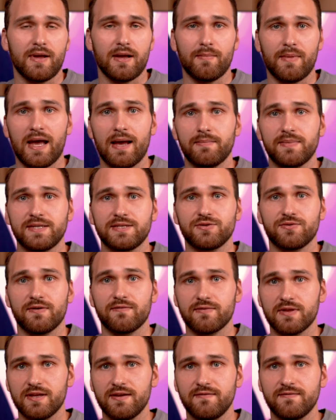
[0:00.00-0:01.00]
I'm happy to
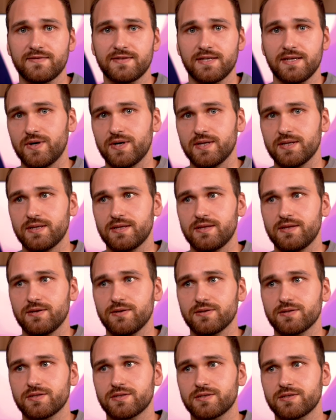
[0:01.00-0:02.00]
have lived, but
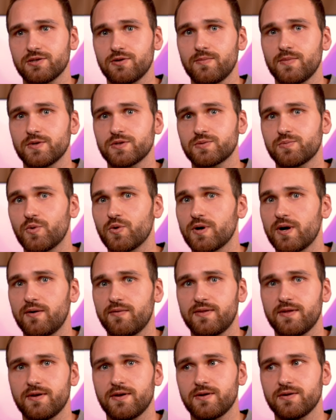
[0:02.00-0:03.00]
there's so much more
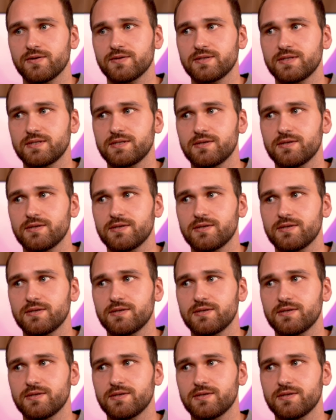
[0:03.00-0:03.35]
out there.